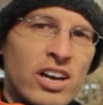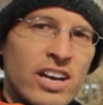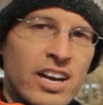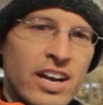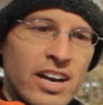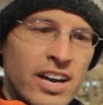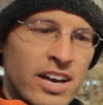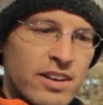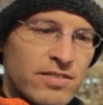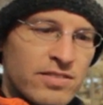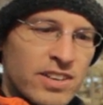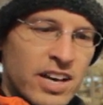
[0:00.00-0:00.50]
and
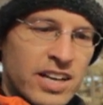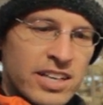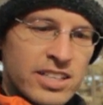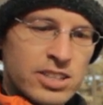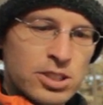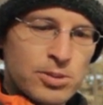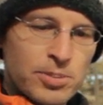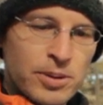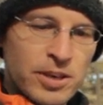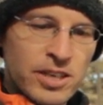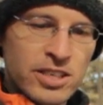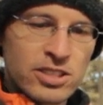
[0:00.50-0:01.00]
I have not
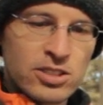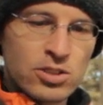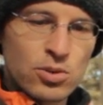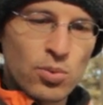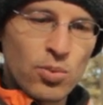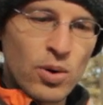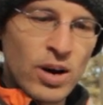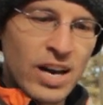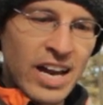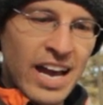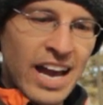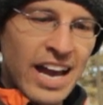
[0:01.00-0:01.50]
experienced
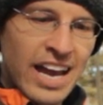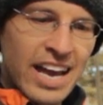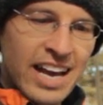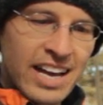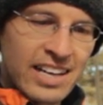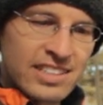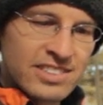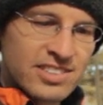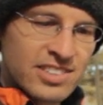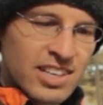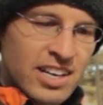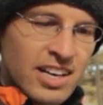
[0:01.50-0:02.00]
wet
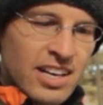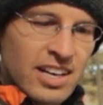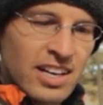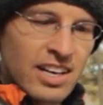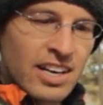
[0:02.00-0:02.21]
hands.